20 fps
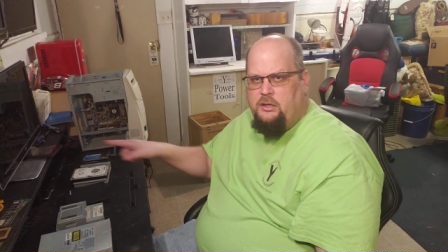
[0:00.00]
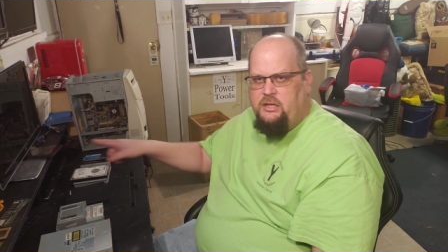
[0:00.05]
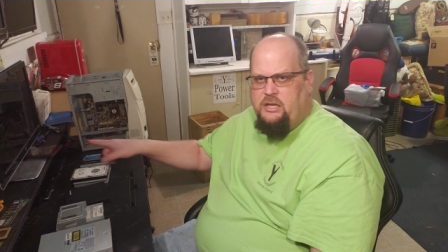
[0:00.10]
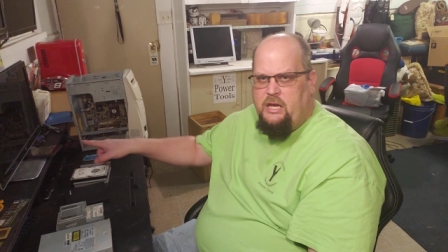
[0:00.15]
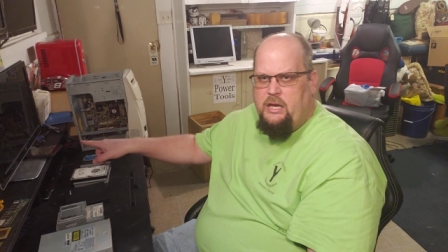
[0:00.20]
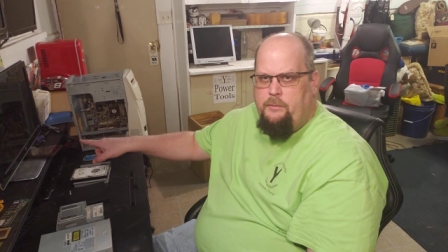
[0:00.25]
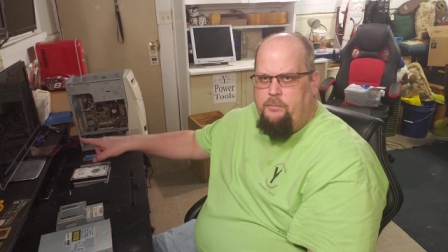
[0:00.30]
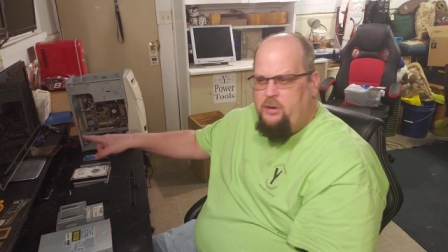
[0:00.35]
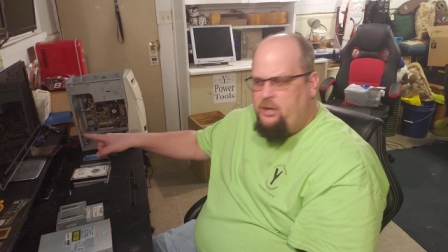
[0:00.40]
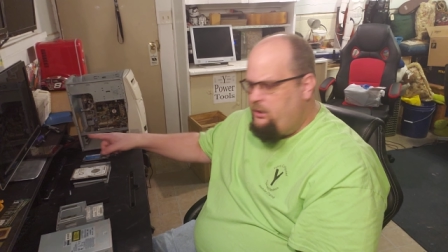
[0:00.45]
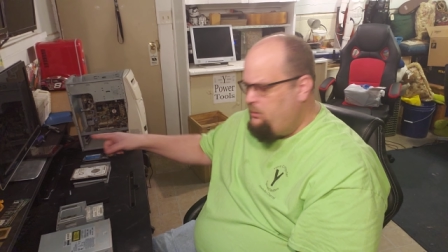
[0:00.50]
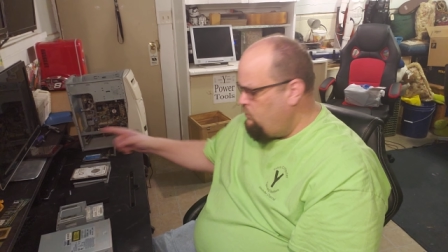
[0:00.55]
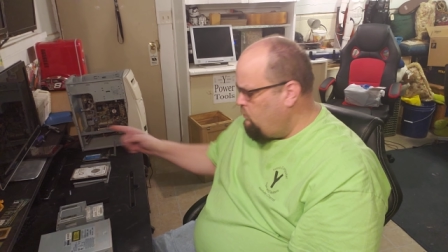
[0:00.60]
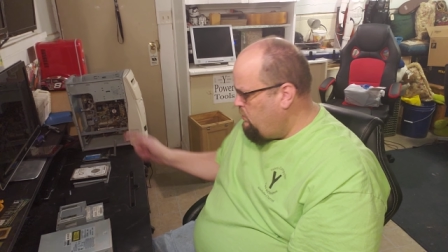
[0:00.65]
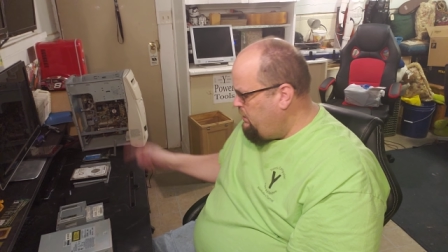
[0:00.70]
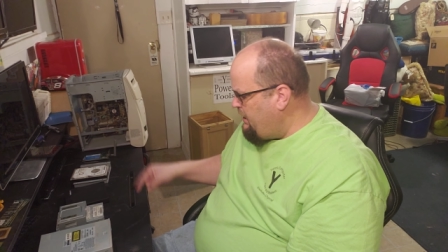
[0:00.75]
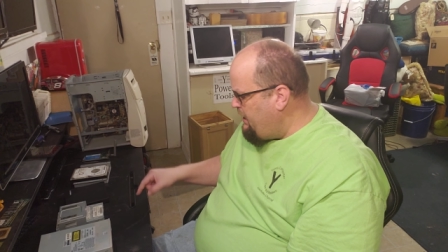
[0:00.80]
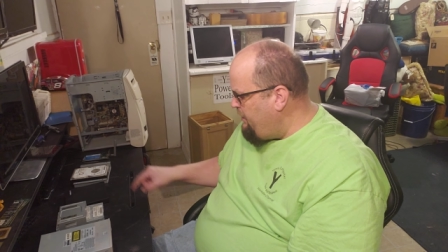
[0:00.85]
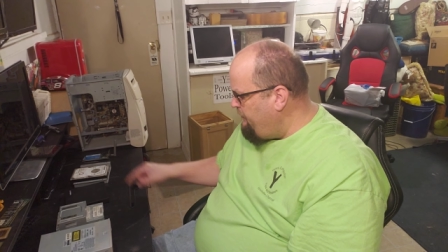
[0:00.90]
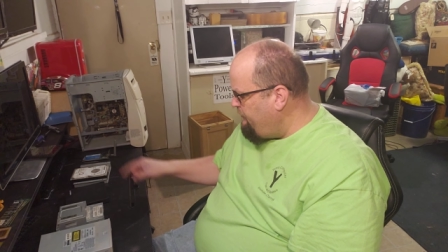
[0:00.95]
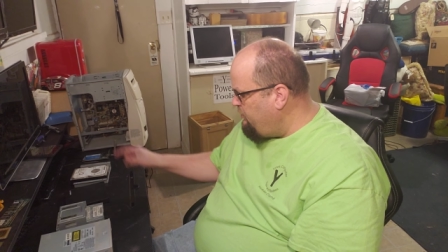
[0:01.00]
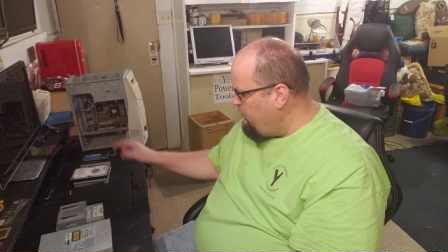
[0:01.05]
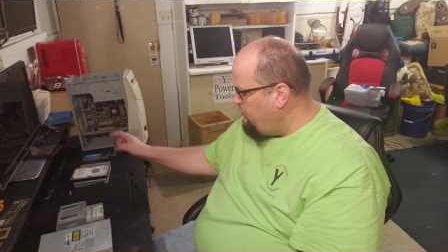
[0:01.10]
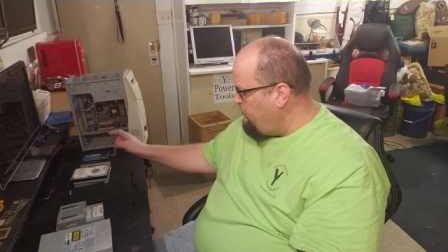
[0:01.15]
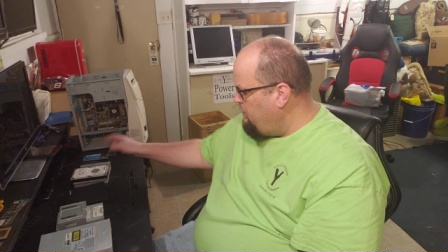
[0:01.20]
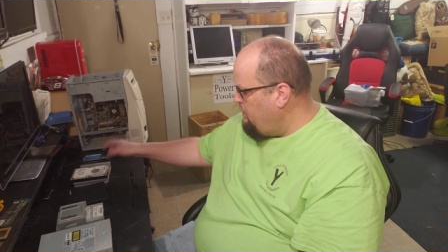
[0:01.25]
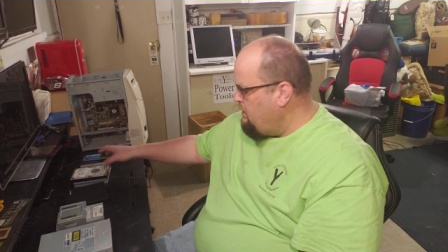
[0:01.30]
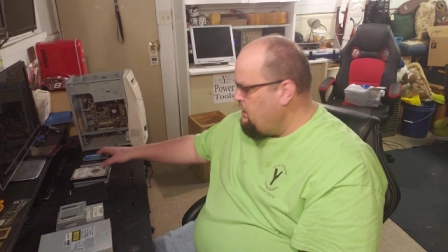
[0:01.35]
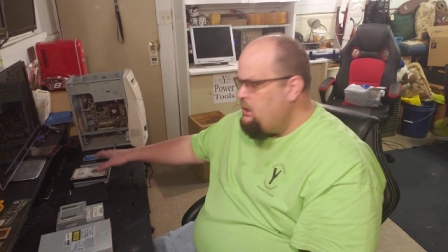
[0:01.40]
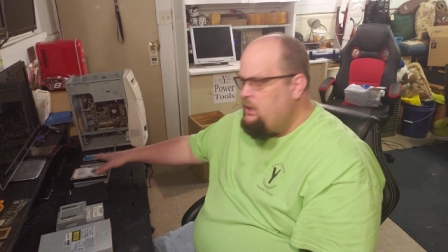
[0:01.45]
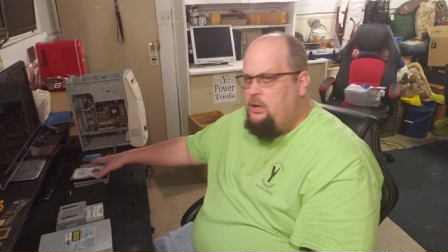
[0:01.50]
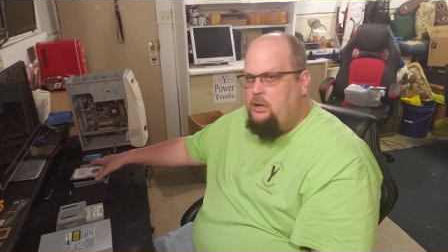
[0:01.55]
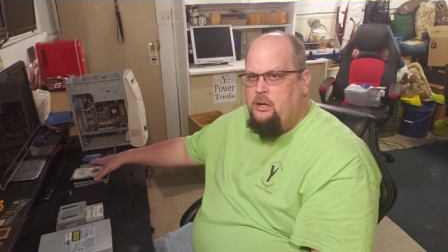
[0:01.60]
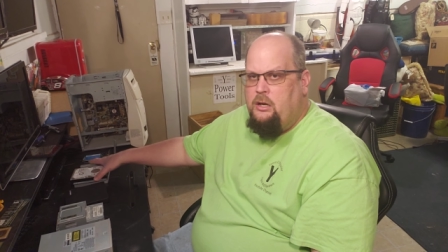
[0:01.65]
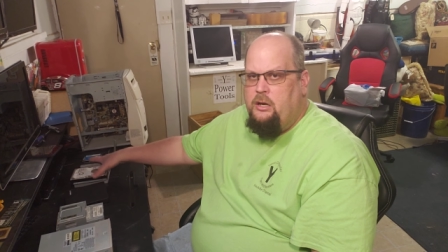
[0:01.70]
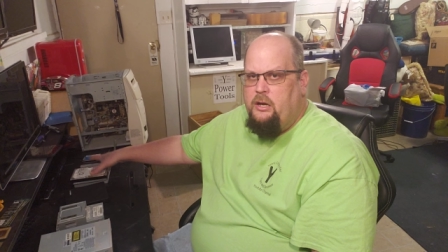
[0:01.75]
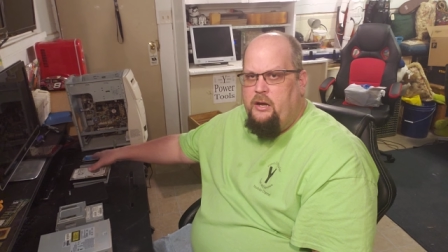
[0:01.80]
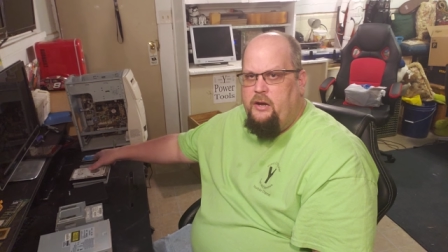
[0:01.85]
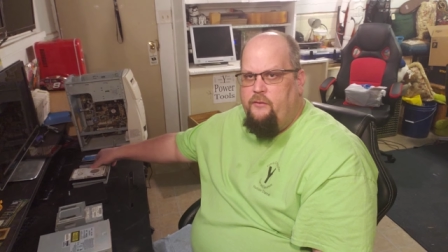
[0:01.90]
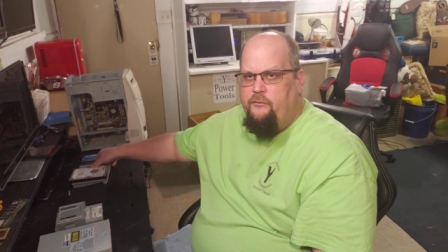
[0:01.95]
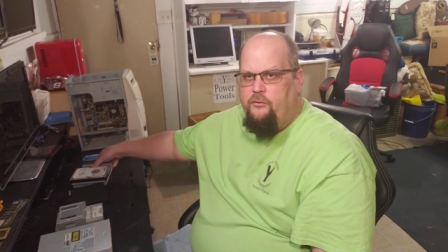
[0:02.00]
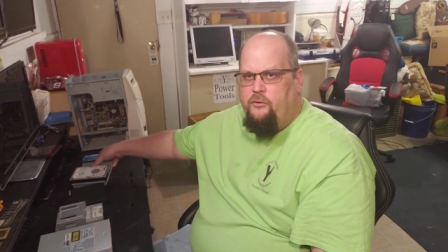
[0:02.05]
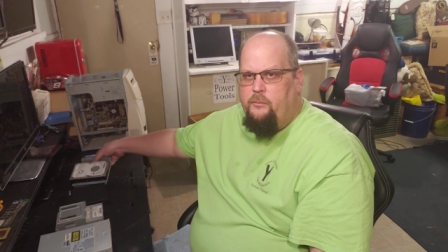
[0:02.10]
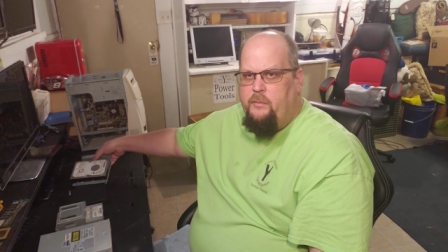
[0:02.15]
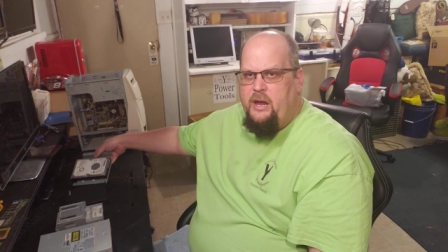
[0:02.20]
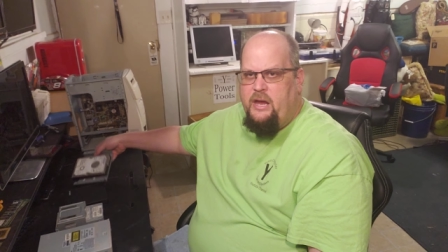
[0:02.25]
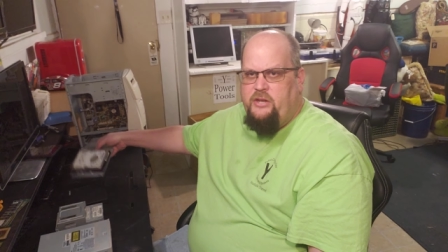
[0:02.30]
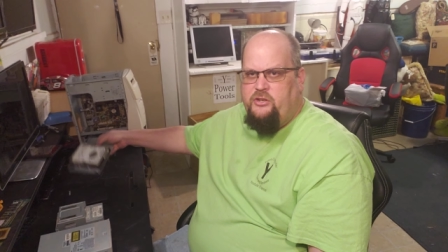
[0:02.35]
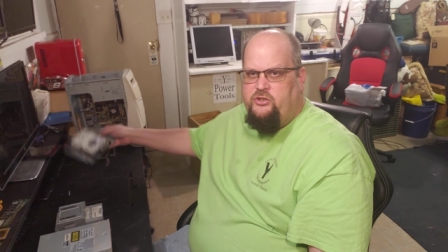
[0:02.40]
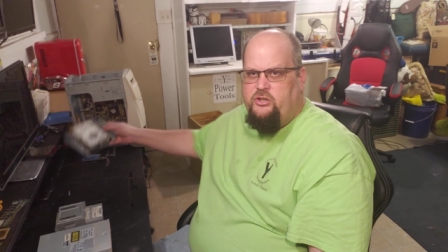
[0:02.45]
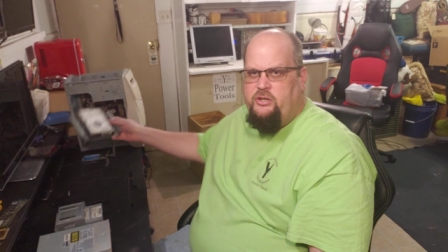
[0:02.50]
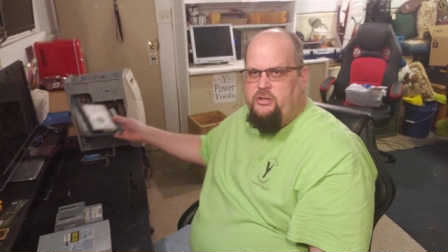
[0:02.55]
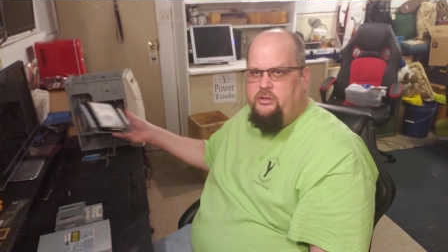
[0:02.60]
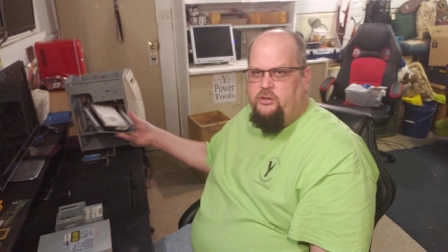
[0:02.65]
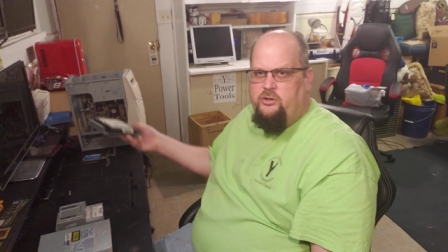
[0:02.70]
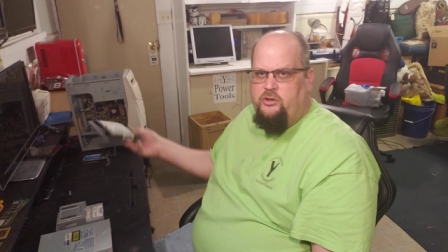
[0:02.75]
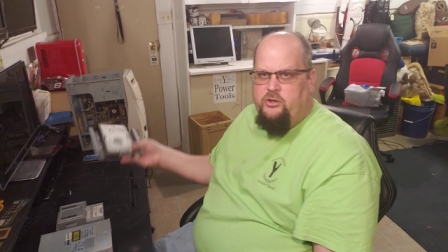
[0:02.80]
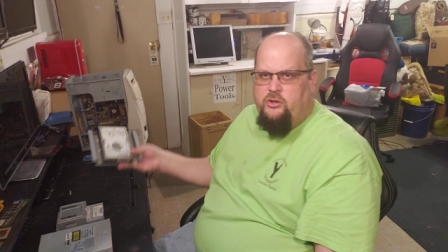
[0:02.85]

Keeping whatever information